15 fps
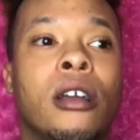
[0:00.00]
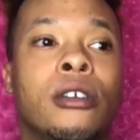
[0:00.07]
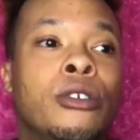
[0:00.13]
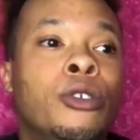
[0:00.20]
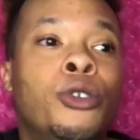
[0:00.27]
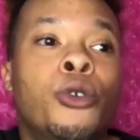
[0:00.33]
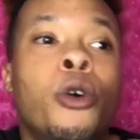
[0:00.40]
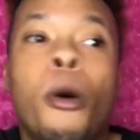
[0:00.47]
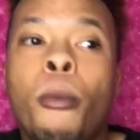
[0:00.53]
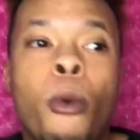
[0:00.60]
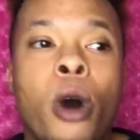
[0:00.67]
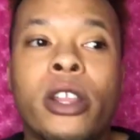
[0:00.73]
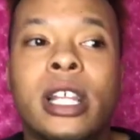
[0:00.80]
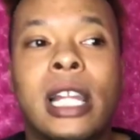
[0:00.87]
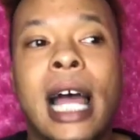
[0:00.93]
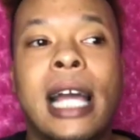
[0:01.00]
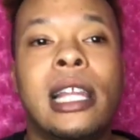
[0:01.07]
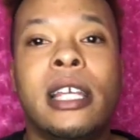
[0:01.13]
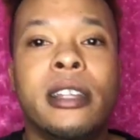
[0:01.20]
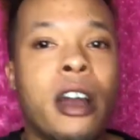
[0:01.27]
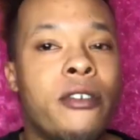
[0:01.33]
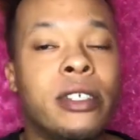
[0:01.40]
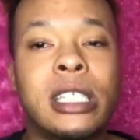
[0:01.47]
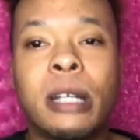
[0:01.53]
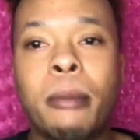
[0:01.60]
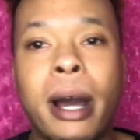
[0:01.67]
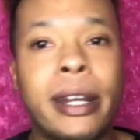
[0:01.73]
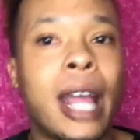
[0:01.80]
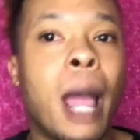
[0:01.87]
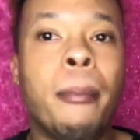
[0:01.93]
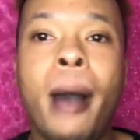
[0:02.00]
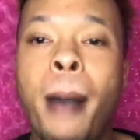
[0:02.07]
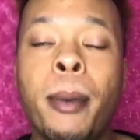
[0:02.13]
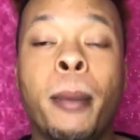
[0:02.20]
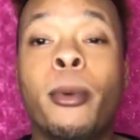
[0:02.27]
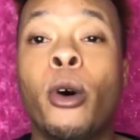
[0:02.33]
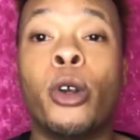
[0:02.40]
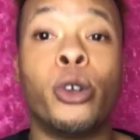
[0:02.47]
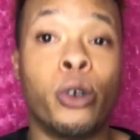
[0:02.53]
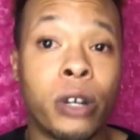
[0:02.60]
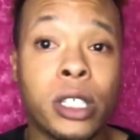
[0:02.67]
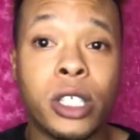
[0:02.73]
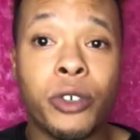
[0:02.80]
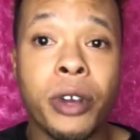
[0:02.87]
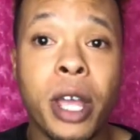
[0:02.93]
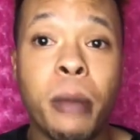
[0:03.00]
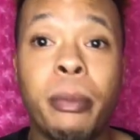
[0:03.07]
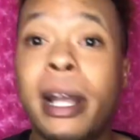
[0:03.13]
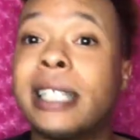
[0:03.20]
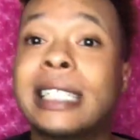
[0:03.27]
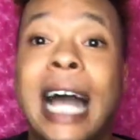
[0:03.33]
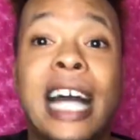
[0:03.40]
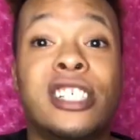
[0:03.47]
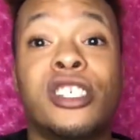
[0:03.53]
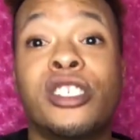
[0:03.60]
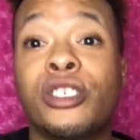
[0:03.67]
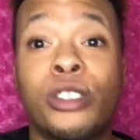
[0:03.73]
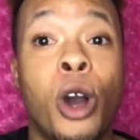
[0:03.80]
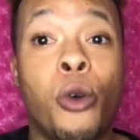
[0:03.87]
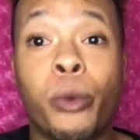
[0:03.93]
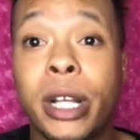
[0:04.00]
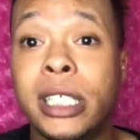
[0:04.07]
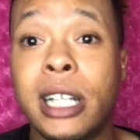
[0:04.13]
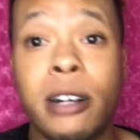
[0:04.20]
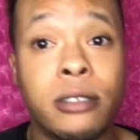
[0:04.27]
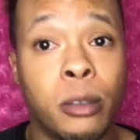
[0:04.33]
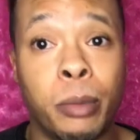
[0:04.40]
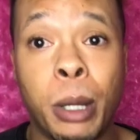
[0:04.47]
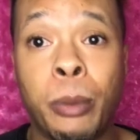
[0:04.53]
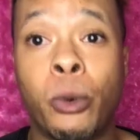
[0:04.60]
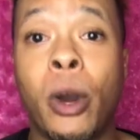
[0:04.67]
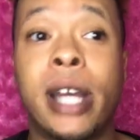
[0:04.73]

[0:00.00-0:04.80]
you'll more than likely never see my name pop up on your screen because I just don't reach out to people.